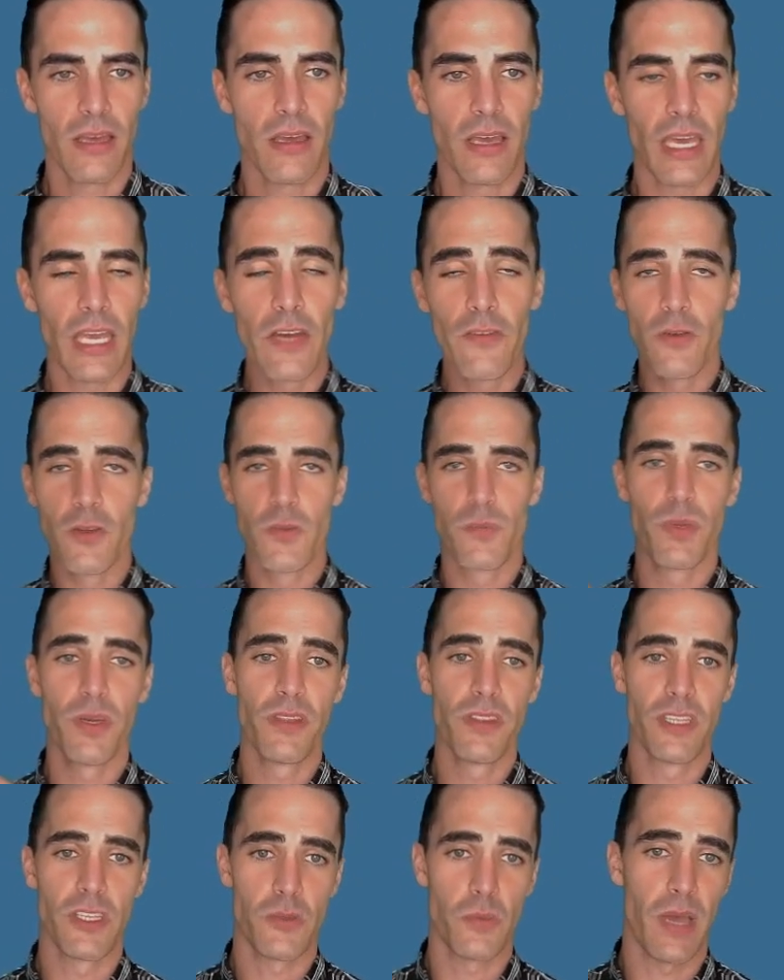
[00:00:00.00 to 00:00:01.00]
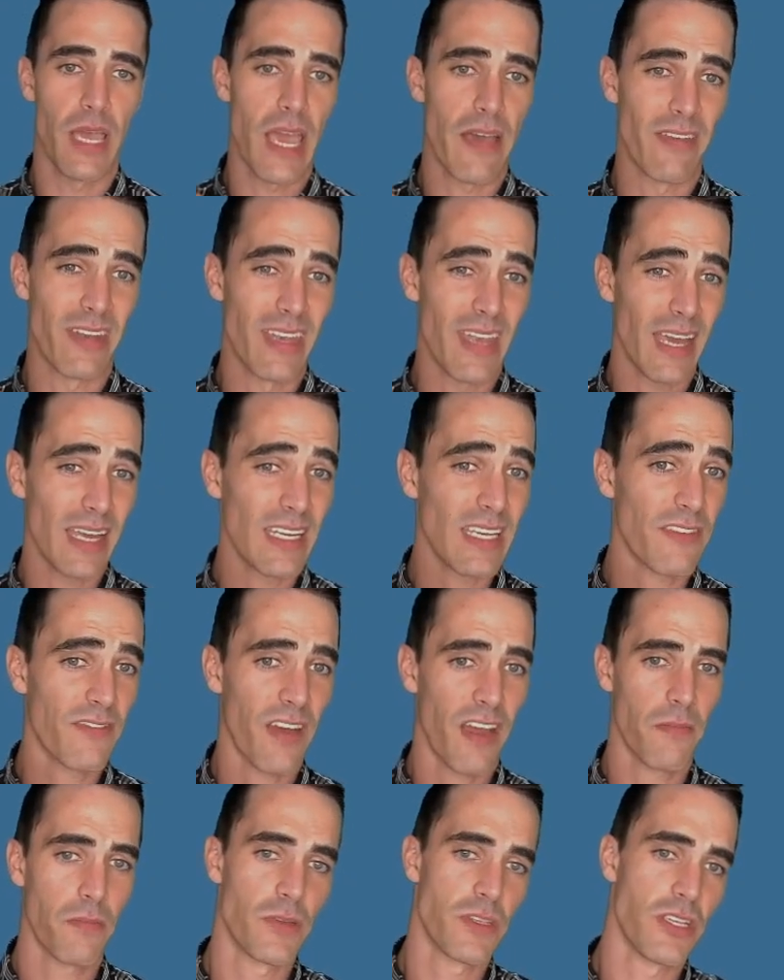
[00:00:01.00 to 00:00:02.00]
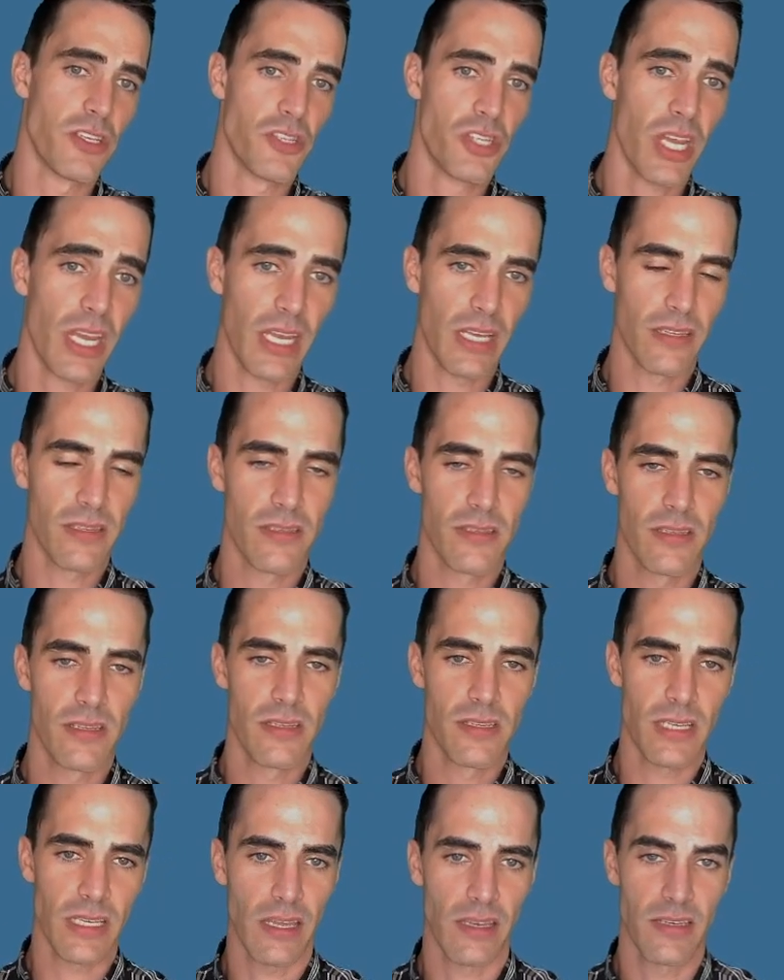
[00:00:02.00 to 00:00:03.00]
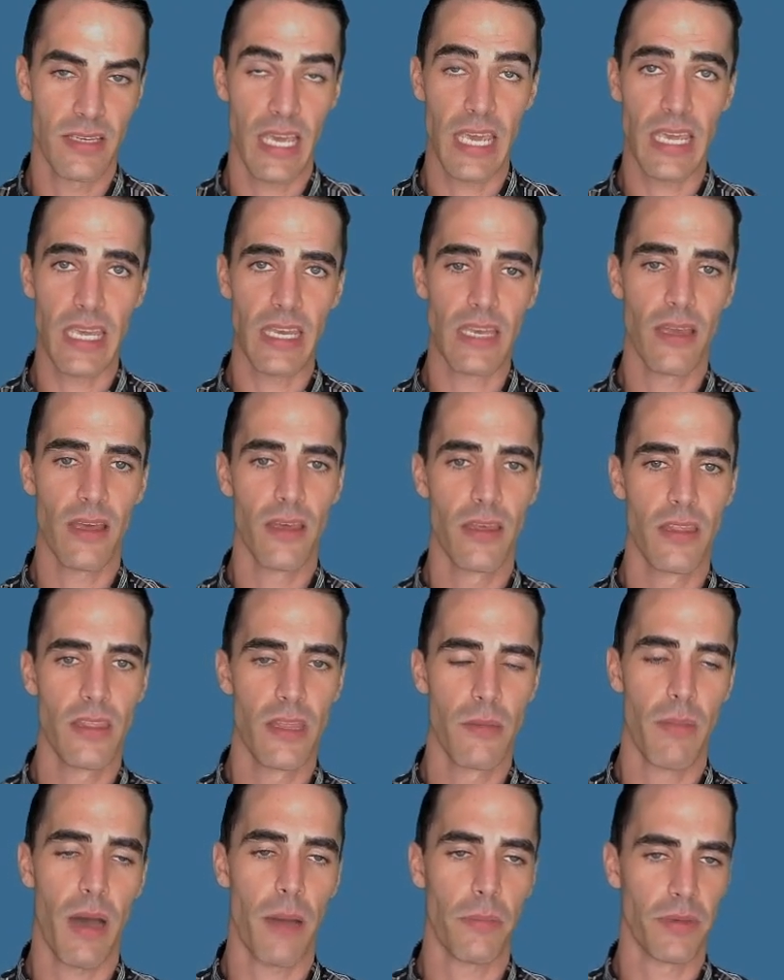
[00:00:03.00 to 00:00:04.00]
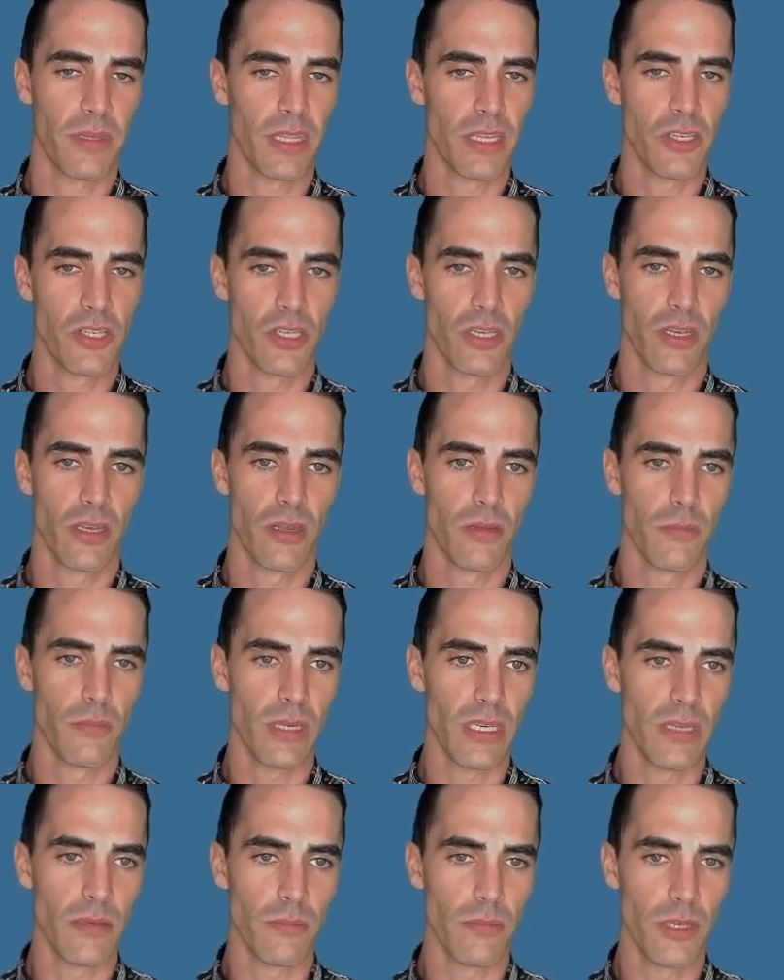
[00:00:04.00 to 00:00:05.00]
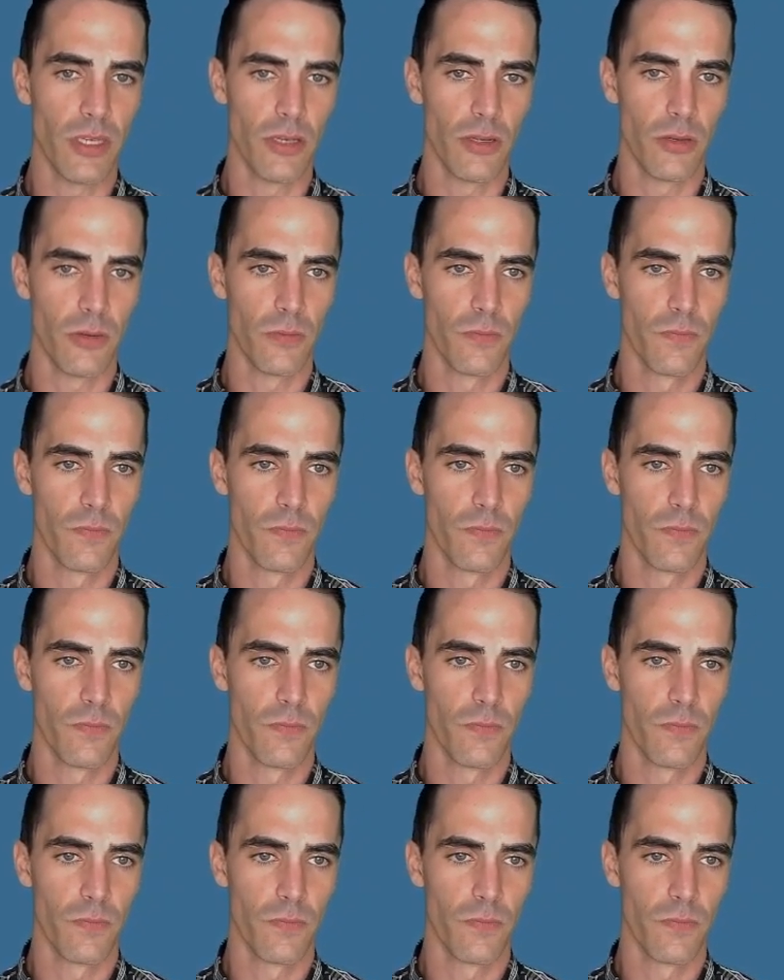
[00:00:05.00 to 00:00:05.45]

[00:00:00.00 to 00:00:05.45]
Intervals built in this way have a 95% chance to contain the population mean mu.